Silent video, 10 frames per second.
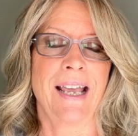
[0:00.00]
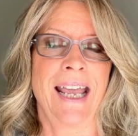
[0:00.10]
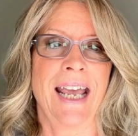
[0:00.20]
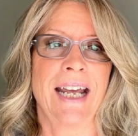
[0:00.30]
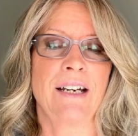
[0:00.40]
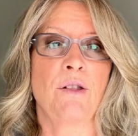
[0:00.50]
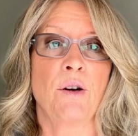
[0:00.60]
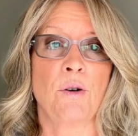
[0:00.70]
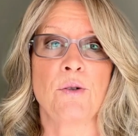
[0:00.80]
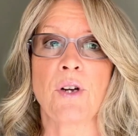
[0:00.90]
and
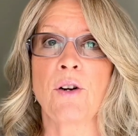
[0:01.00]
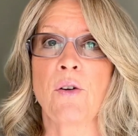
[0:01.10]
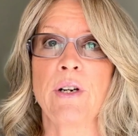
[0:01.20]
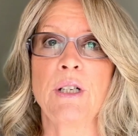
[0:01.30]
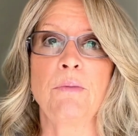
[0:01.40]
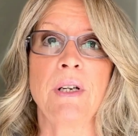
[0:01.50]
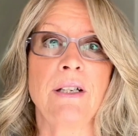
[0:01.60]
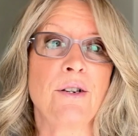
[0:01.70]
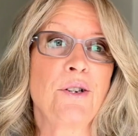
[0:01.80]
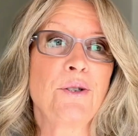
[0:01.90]
those are going to be
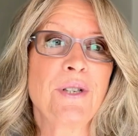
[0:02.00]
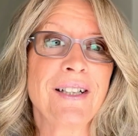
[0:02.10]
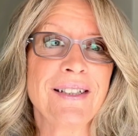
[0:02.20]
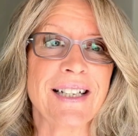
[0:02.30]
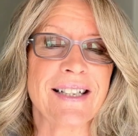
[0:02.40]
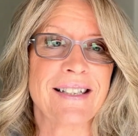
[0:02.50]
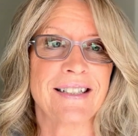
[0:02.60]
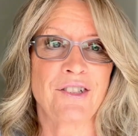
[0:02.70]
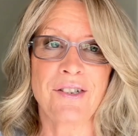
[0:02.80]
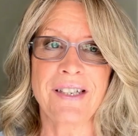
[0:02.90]
your utilities,
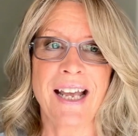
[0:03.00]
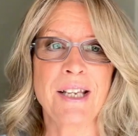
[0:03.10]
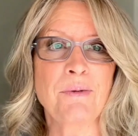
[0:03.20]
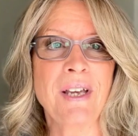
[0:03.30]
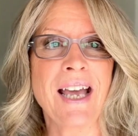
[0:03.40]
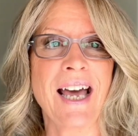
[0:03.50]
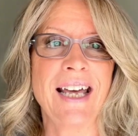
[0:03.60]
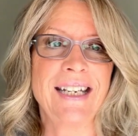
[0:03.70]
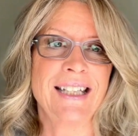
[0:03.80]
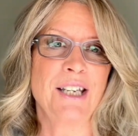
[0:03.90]
just as we
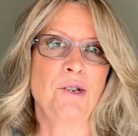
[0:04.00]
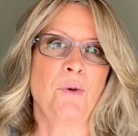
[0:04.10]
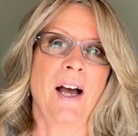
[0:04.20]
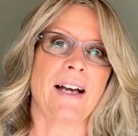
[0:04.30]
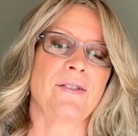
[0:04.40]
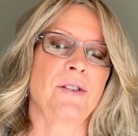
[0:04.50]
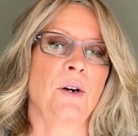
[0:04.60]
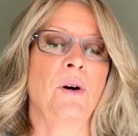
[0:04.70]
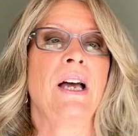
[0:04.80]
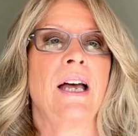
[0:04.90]
had in the US.
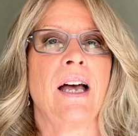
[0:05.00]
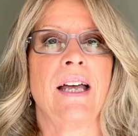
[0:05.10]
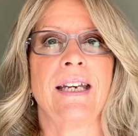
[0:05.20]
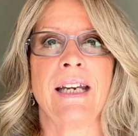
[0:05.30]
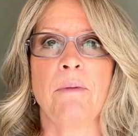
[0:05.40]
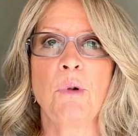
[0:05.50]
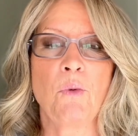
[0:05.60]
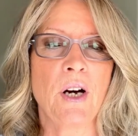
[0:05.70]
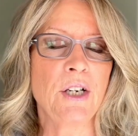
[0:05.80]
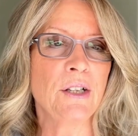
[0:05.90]
So number
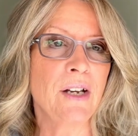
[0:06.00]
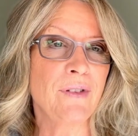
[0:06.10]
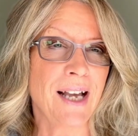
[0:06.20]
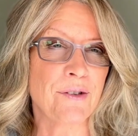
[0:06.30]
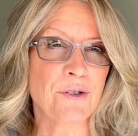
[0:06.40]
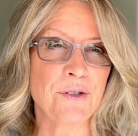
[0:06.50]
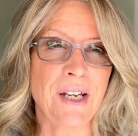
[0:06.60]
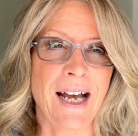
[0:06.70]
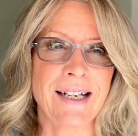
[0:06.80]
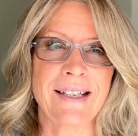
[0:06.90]
one, you'll have council
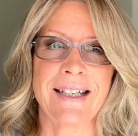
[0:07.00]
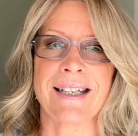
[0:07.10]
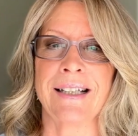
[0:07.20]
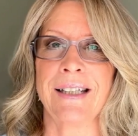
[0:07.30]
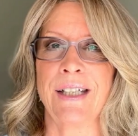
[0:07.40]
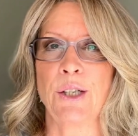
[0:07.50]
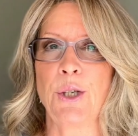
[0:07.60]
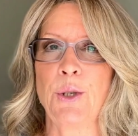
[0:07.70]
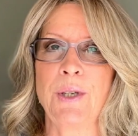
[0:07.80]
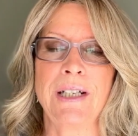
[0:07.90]
tax. That's a little
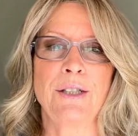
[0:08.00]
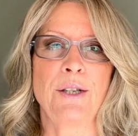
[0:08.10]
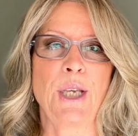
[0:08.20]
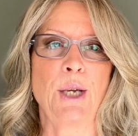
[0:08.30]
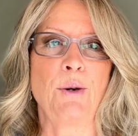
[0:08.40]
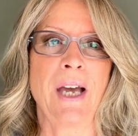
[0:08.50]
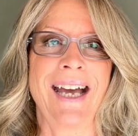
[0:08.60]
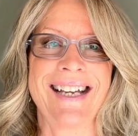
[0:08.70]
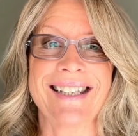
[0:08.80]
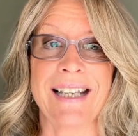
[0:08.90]
unique to the
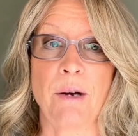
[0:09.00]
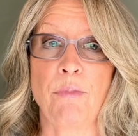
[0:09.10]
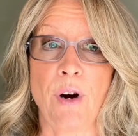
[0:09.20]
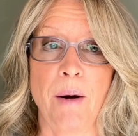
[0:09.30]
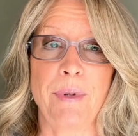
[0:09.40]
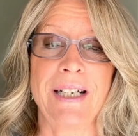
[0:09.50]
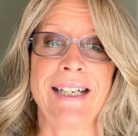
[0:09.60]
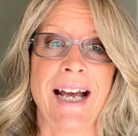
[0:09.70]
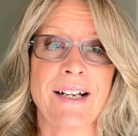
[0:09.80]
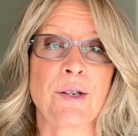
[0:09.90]
UK. It's like property
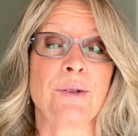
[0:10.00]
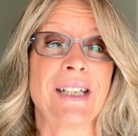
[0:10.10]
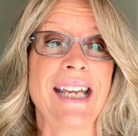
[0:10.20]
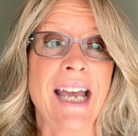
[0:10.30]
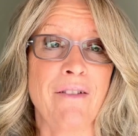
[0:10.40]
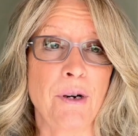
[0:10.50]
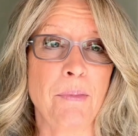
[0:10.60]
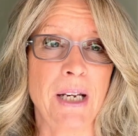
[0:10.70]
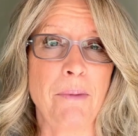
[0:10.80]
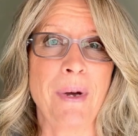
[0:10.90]
tax, only
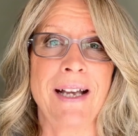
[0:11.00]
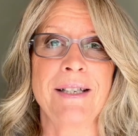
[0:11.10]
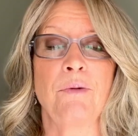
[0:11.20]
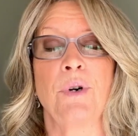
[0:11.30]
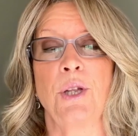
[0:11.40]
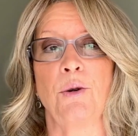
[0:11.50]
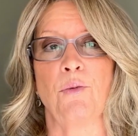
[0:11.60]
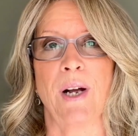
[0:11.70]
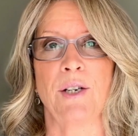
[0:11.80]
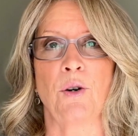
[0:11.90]
everybody pays it whether you
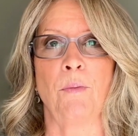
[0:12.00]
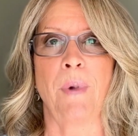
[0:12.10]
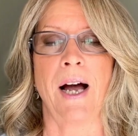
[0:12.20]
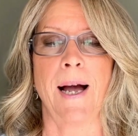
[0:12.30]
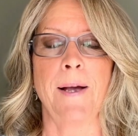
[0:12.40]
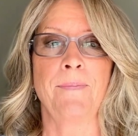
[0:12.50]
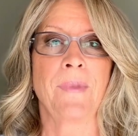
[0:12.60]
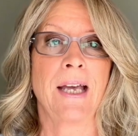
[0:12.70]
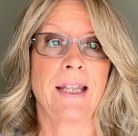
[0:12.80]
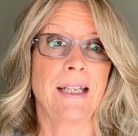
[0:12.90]
rent or buy.
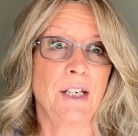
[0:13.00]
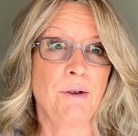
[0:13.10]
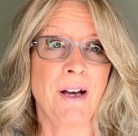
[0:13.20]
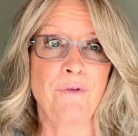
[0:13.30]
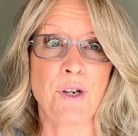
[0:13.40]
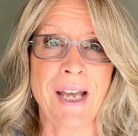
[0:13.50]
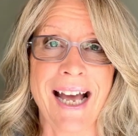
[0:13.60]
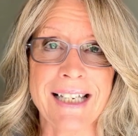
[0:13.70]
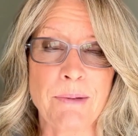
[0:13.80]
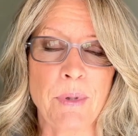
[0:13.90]
Then you have your
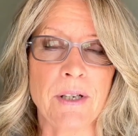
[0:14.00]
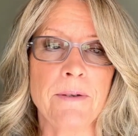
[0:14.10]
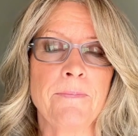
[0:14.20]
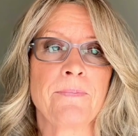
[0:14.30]
gas bill,